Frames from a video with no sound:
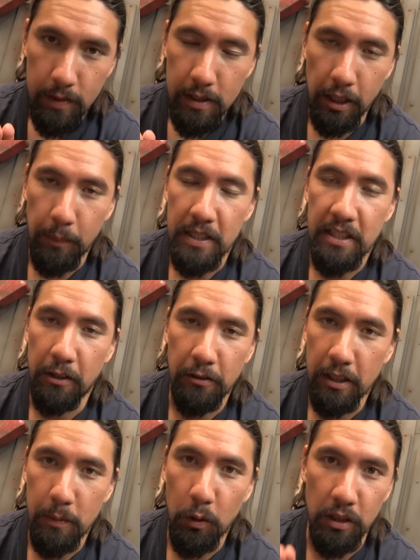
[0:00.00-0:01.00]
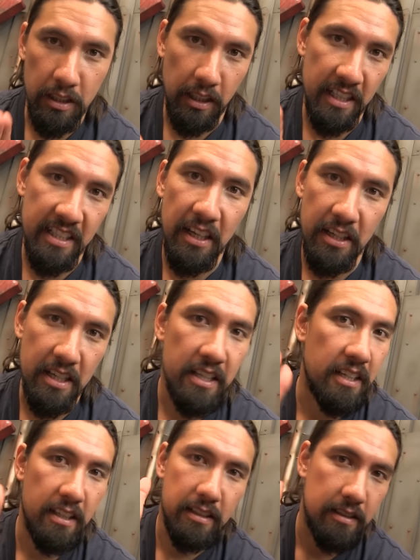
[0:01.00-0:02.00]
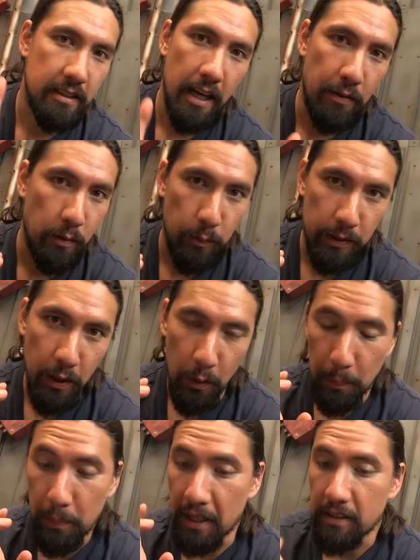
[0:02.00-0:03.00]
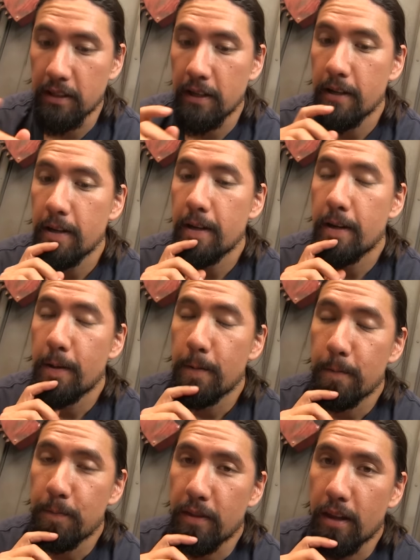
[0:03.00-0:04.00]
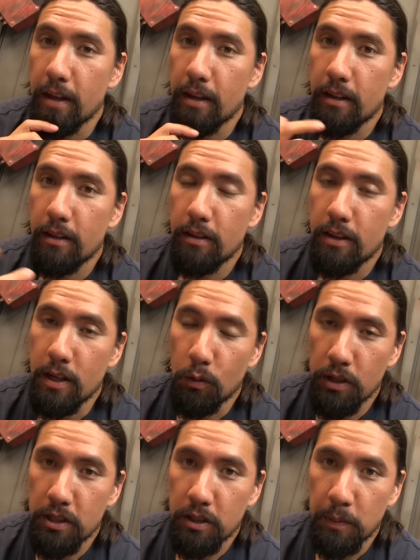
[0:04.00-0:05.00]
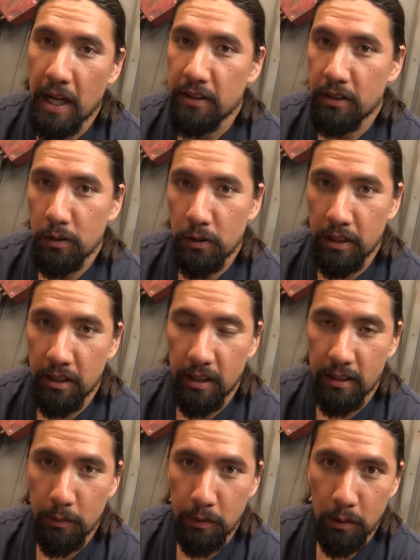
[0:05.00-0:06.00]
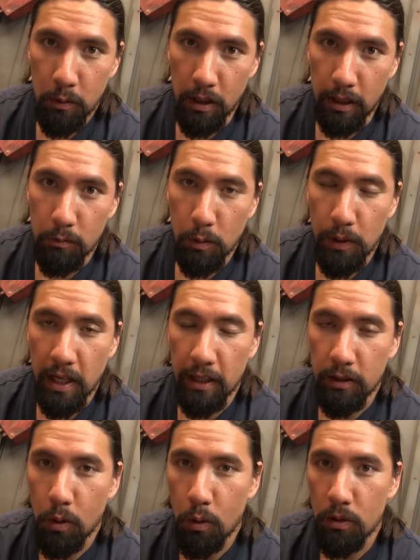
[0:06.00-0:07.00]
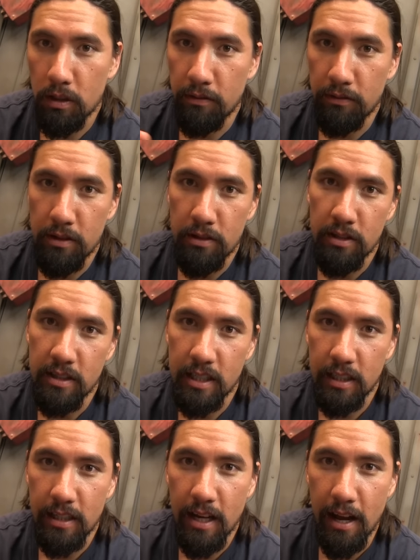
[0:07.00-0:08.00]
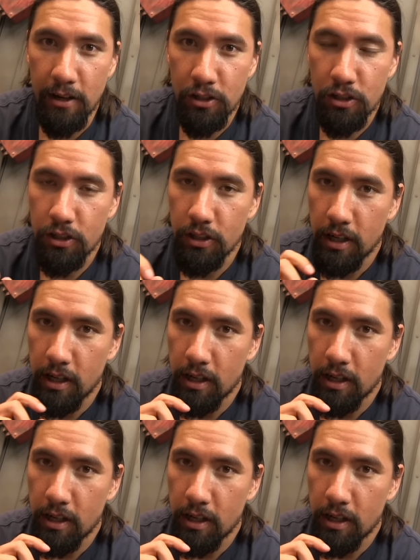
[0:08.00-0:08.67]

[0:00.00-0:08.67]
It's not going to be a secret anymore because I'm going to tell you and then everyone will know. But the original Path to Glory that I did with Quirk, where we had Khorne versus Slaanesh,